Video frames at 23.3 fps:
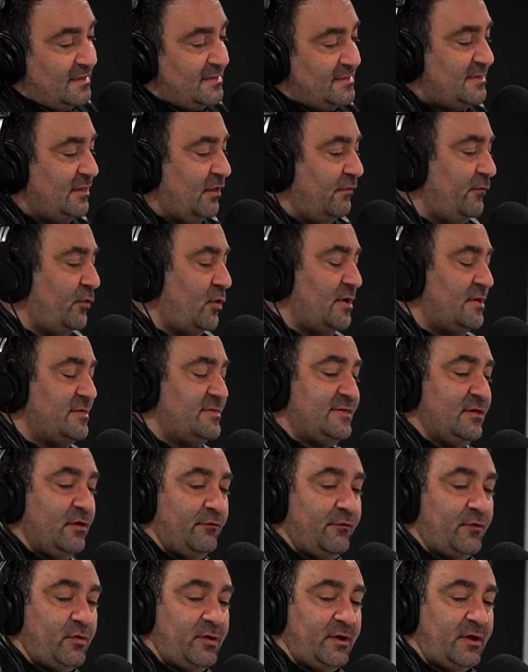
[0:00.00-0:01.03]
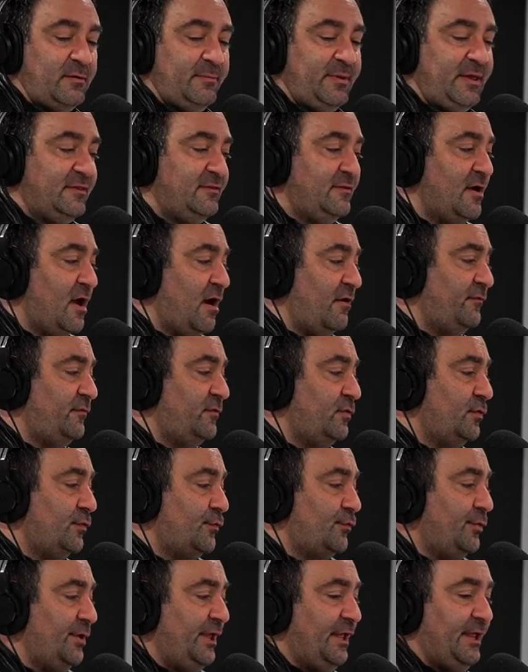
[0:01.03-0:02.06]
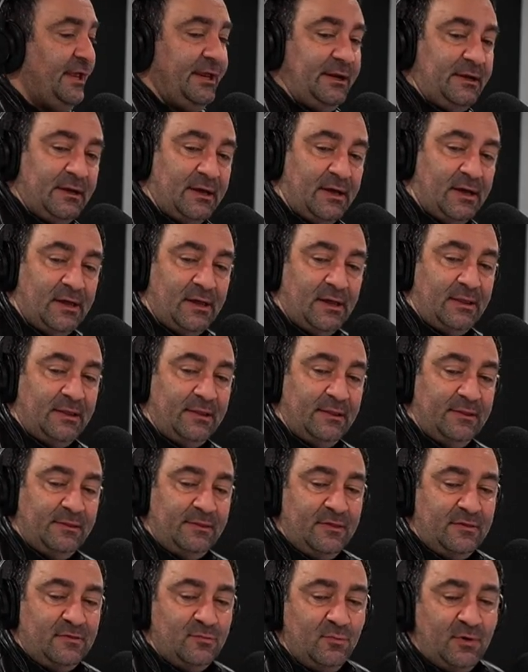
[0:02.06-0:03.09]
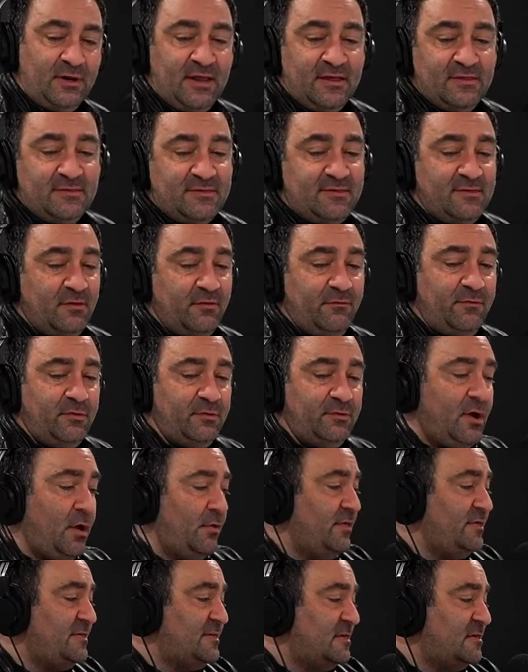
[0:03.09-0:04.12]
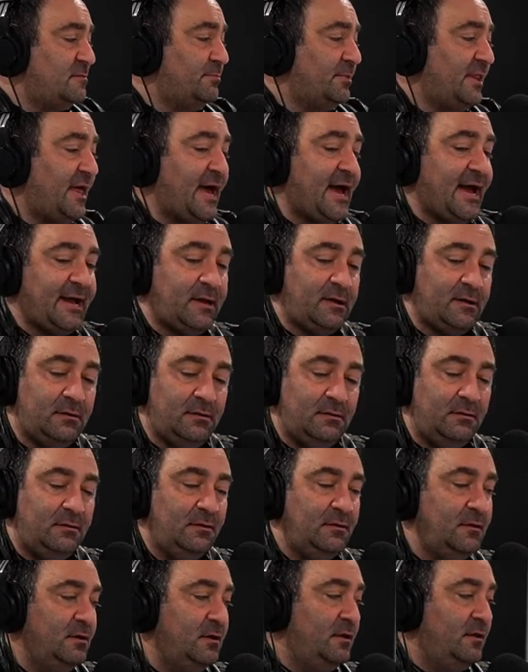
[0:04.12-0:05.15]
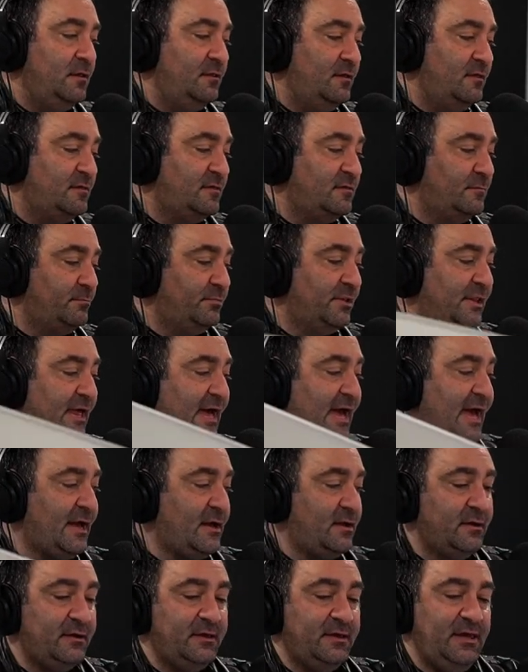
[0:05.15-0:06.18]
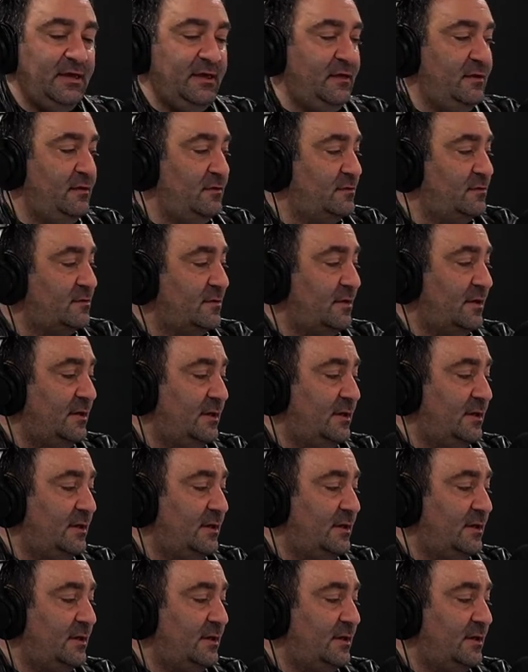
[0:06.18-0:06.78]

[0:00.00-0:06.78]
Silver on silver, it could be a tough to read. Uh, this one has silver. No, this is black. This is black keys.